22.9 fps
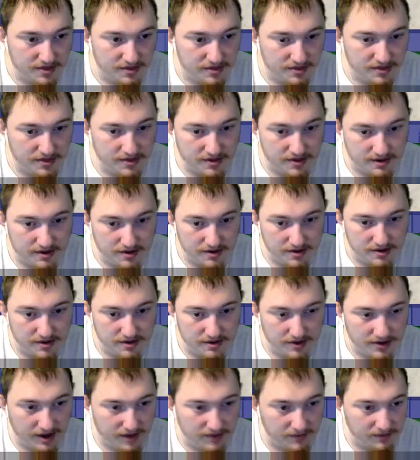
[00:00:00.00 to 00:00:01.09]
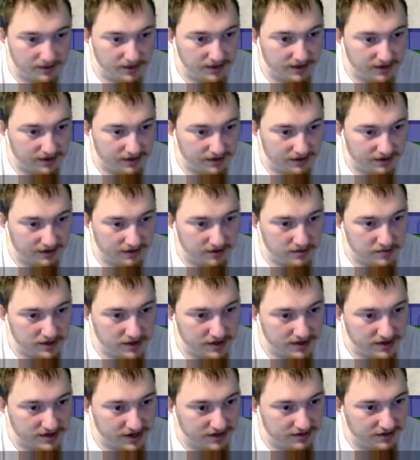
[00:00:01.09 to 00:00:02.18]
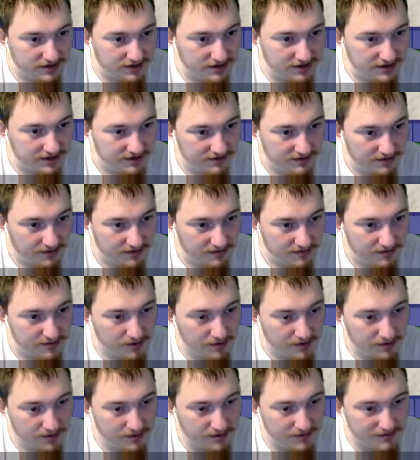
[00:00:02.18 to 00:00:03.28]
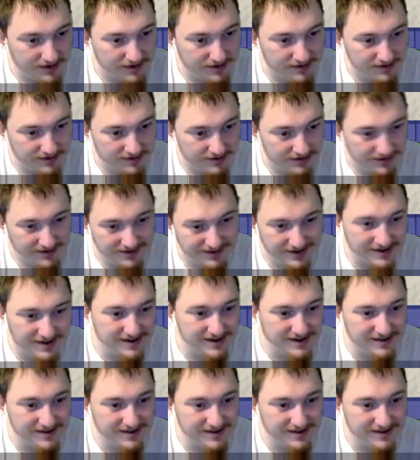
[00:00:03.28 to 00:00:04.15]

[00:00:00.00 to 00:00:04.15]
that relay there, we connect it from all the way over here, so like, no,